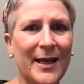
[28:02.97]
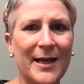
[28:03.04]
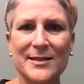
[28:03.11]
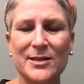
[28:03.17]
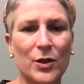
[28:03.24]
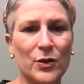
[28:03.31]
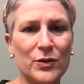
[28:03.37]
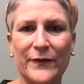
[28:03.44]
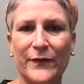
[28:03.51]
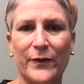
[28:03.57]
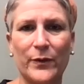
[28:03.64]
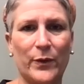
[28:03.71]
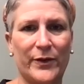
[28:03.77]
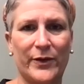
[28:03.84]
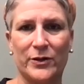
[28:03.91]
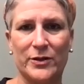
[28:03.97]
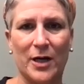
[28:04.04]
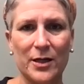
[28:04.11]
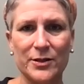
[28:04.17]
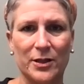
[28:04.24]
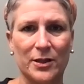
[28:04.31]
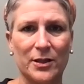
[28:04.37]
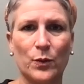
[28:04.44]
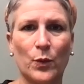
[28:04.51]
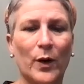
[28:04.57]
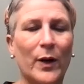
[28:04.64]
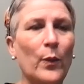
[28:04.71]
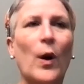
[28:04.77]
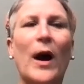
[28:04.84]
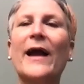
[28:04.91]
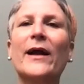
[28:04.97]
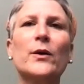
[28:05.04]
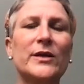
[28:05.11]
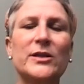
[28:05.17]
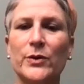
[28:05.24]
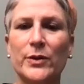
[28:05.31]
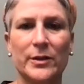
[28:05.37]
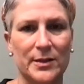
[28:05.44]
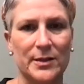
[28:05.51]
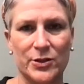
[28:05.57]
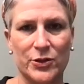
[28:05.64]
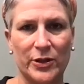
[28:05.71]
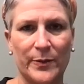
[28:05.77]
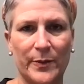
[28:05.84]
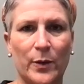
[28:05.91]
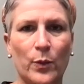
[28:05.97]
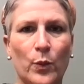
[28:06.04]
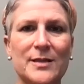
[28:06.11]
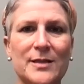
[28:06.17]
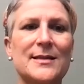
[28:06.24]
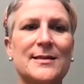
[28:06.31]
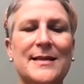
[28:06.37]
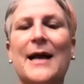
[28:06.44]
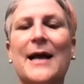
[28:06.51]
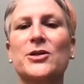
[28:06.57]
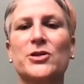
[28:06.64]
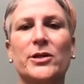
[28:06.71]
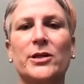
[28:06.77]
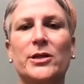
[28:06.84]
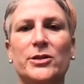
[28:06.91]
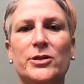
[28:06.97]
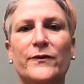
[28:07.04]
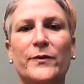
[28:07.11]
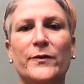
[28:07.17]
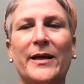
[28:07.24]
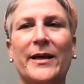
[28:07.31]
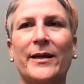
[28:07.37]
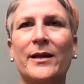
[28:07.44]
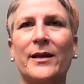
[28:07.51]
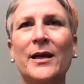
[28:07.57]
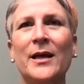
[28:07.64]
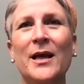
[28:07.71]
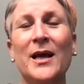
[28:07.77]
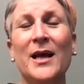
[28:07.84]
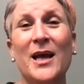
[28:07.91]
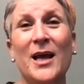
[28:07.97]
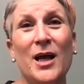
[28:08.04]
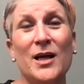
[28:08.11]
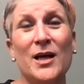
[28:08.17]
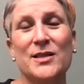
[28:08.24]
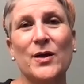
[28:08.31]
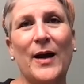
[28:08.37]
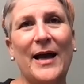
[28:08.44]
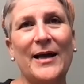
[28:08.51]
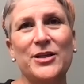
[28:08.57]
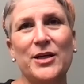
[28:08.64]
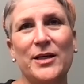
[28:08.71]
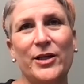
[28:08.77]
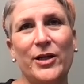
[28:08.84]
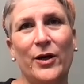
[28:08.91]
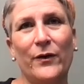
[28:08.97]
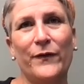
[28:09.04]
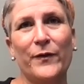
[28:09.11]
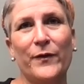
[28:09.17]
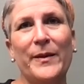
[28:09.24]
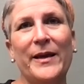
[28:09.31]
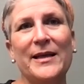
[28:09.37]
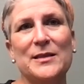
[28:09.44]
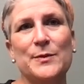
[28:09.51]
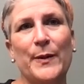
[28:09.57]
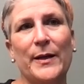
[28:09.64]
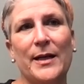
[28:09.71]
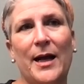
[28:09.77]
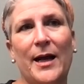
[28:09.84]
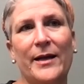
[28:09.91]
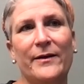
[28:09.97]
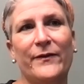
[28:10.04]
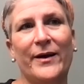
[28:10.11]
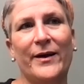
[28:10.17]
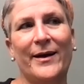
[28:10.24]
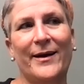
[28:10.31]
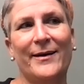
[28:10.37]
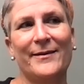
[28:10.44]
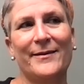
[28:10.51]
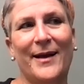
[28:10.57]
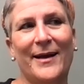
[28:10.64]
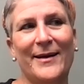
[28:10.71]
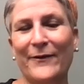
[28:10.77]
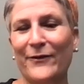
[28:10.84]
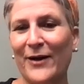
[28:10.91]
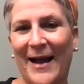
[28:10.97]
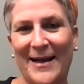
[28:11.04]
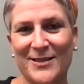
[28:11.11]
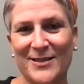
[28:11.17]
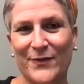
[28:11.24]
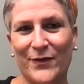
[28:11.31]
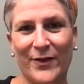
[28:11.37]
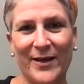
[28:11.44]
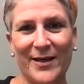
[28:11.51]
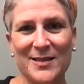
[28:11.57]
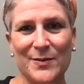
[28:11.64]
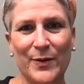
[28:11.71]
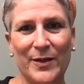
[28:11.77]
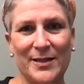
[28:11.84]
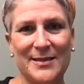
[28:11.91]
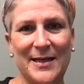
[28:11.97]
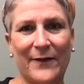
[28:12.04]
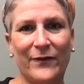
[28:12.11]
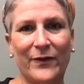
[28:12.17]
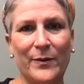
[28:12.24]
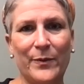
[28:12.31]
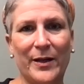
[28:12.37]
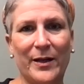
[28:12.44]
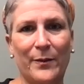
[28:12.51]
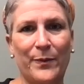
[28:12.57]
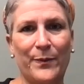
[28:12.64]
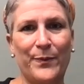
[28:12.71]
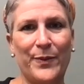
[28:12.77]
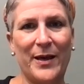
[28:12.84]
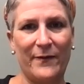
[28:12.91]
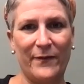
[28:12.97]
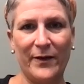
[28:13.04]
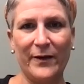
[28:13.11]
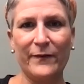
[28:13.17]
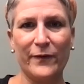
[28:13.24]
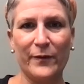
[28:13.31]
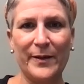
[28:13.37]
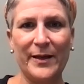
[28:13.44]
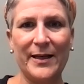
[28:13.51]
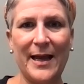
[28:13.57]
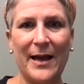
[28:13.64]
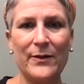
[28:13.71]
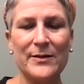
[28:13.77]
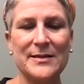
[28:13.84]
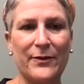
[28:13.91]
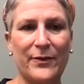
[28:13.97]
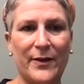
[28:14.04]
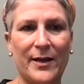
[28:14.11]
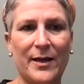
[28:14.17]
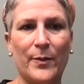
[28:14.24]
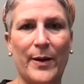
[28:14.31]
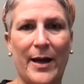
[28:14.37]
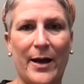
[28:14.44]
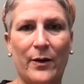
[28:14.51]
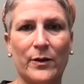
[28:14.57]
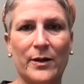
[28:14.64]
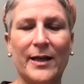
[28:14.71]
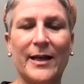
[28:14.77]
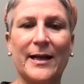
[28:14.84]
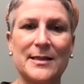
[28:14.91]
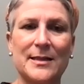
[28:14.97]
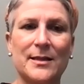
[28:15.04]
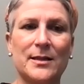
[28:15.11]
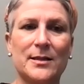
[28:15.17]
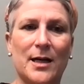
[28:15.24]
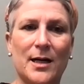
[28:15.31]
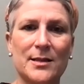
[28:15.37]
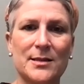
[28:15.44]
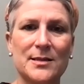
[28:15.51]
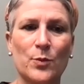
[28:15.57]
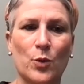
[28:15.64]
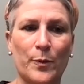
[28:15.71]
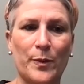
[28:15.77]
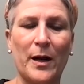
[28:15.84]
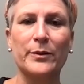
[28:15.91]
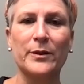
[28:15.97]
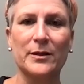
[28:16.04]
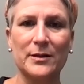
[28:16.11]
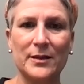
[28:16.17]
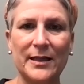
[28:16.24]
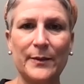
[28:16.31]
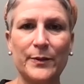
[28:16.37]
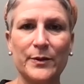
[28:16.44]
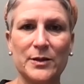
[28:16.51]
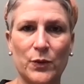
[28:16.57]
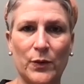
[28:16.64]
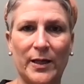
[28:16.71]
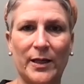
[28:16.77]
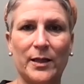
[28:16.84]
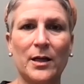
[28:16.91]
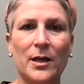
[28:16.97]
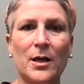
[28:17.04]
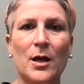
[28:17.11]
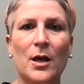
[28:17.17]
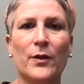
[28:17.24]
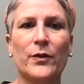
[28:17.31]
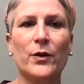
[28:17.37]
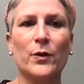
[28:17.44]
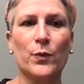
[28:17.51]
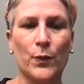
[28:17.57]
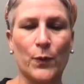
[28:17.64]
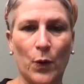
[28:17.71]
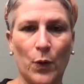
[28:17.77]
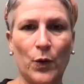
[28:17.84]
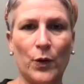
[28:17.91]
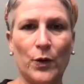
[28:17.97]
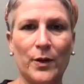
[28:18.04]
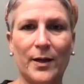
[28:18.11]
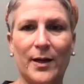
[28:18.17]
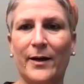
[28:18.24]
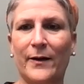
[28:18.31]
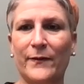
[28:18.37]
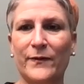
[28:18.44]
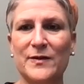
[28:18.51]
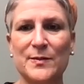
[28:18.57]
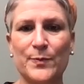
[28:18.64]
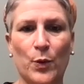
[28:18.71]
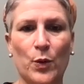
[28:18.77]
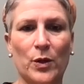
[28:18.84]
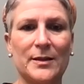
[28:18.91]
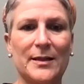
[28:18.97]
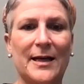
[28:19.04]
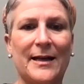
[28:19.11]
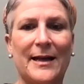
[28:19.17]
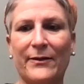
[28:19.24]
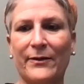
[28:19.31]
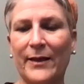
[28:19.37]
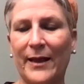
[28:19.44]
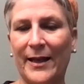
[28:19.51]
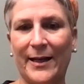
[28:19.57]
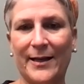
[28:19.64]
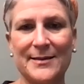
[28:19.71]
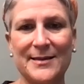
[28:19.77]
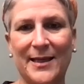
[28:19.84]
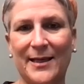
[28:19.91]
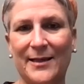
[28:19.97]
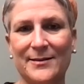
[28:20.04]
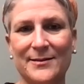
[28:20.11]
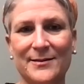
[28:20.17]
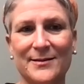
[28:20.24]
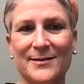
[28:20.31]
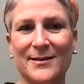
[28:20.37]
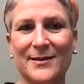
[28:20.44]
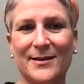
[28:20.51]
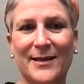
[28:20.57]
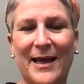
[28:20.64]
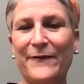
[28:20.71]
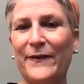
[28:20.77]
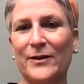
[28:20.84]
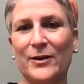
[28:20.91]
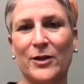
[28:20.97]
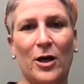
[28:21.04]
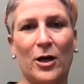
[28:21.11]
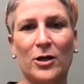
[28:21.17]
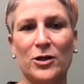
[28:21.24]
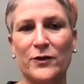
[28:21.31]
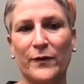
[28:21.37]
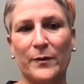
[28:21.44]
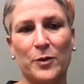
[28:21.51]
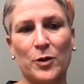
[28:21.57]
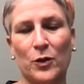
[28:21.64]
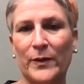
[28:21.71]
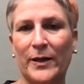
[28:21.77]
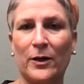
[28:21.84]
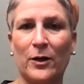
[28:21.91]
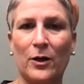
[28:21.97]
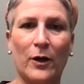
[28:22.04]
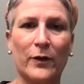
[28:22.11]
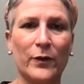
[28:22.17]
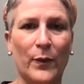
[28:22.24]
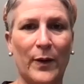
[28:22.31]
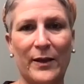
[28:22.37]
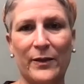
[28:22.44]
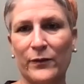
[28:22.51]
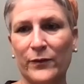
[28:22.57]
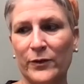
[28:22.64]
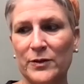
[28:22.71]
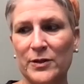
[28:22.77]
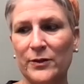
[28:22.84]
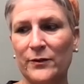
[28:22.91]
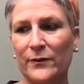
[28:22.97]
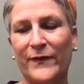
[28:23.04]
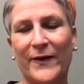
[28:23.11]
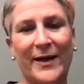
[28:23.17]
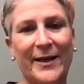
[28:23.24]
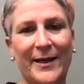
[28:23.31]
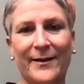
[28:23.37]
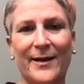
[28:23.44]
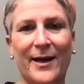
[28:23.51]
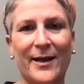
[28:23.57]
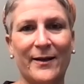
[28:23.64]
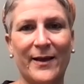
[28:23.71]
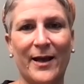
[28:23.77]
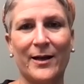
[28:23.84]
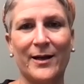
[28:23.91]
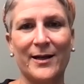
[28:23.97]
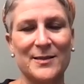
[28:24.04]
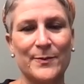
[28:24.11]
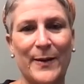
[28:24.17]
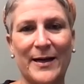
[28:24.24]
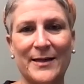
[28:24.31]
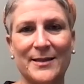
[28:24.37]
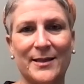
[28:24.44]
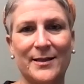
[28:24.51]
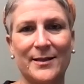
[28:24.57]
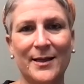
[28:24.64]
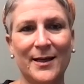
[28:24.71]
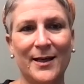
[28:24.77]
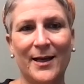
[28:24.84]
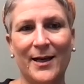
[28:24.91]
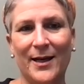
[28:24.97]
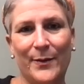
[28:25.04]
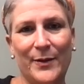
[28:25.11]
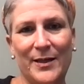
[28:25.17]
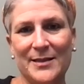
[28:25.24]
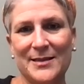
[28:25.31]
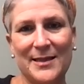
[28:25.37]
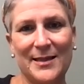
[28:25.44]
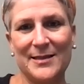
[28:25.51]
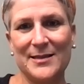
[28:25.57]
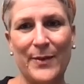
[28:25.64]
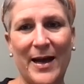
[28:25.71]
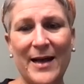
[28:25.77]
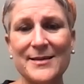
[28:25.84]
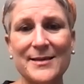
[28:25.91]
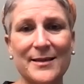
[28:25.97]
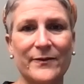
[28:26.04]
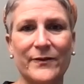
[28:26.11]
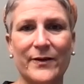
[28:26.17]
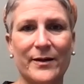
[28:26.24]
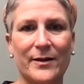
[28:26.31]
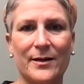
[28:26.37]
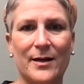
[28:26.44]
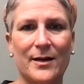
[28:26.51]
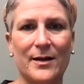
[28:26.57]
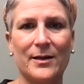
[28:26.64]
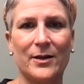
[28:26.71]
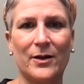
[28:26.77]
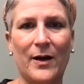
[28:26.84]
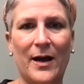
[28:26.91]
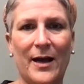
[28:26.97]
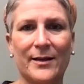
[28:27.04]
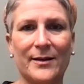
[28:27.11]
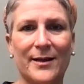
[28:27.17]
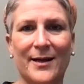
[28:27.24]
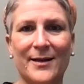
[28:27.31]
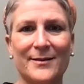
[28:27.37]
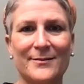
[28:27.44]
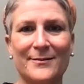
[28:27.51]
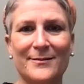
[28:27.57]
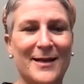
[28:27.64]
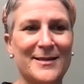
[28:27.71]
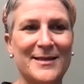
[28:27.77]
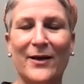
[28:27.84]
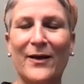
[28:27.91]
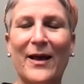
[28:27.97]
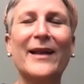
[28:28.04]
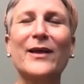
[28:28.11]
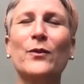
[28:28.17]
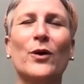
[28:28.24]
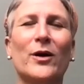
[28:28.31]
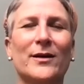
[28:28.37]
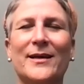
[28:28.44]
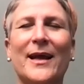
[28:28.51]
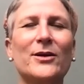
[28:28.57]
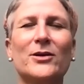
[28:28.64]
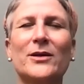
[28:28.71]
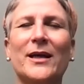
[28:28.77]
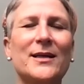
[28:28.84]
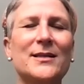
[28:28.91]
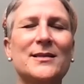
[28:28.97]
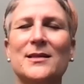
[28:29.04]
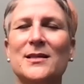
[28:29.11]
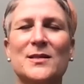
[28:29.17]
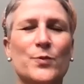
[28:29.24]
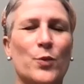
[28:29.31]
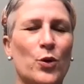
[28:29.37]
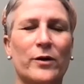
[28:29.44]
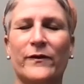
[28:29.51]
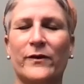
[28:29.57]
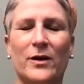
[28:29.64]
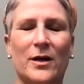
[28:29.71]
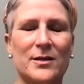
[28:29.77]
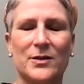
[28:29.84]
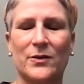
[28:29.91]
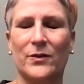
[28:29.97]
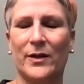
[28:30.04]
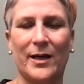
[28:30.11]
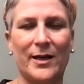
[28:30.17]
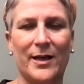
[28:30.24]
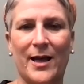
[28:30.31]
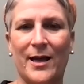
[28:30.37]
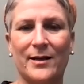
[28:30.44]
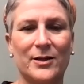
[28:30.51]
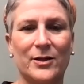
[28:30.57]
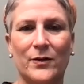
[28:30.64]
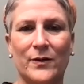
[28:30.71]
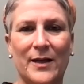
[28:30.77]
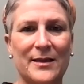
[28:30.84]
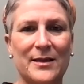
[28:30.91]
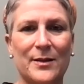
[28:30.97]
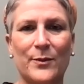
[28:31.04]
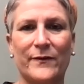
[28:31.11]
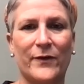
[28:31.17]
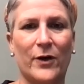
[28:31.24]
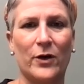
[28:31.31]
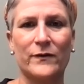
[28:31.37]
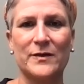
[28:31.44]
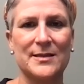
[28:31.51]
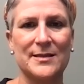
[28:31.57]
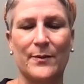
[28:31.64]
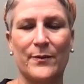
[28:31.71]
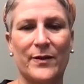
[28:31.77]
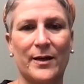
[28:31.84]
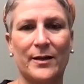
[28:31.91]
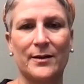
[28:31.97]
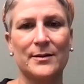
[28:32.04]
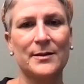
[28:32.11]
It's no different with your doctor. Why are we doing this treatment? What is this actually going to do for me? And so for me, it's been kind of I never asked for this, but it's definitely been a pivot for me now as I think about connecting the dots more publicly between the role of sport and athletics in life at large, from career all the way through to fighting kind of the unexpected. It's massive. I tell anyone, get your kids into sport if they're not doing it yet. Get them involved in something.